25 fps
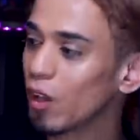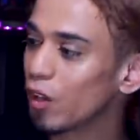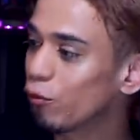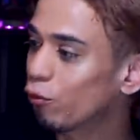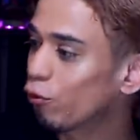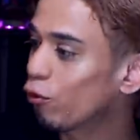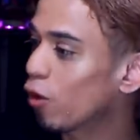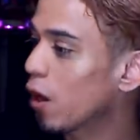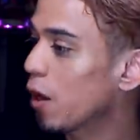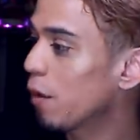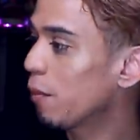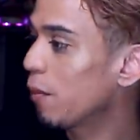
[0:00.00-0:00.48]

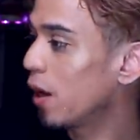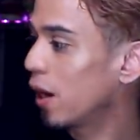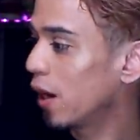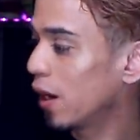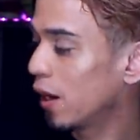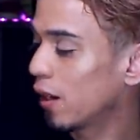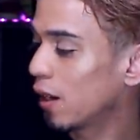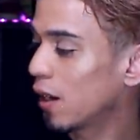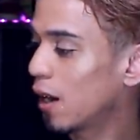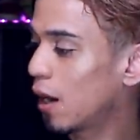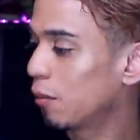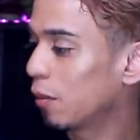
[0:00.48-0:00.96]
frame
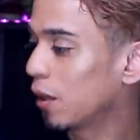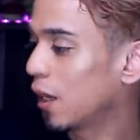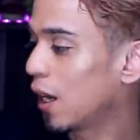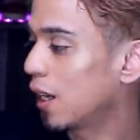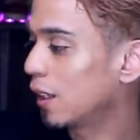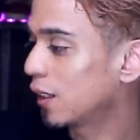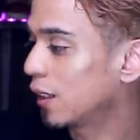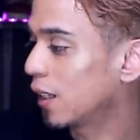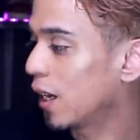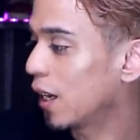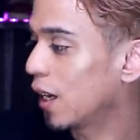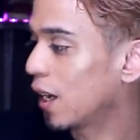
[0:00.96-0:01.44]
and i'm
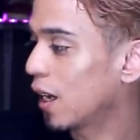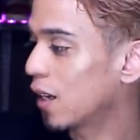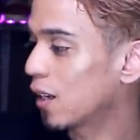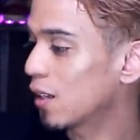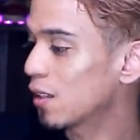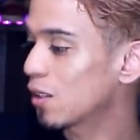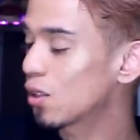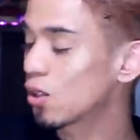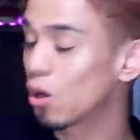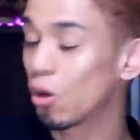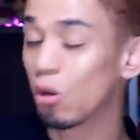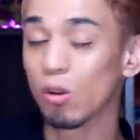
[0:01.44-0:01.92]
glad that i got
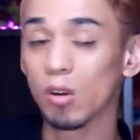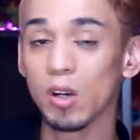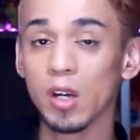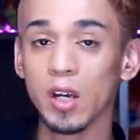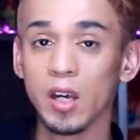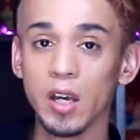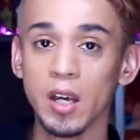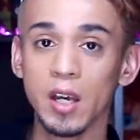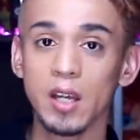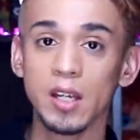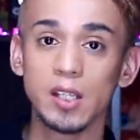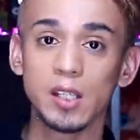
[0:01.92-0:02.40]
it so
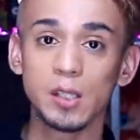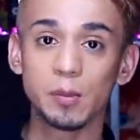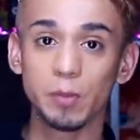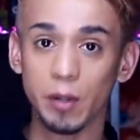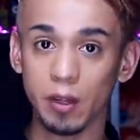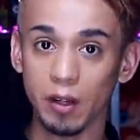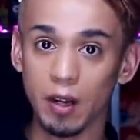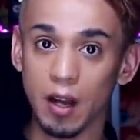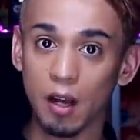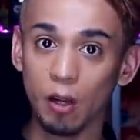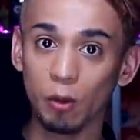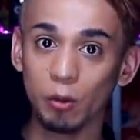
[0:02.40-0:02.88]

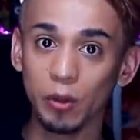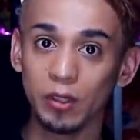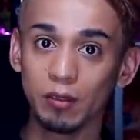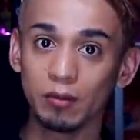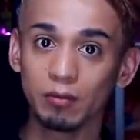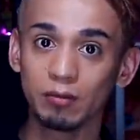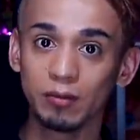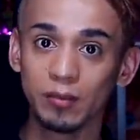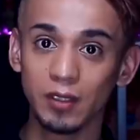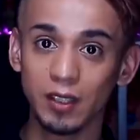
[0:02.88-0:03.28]
spirit halloween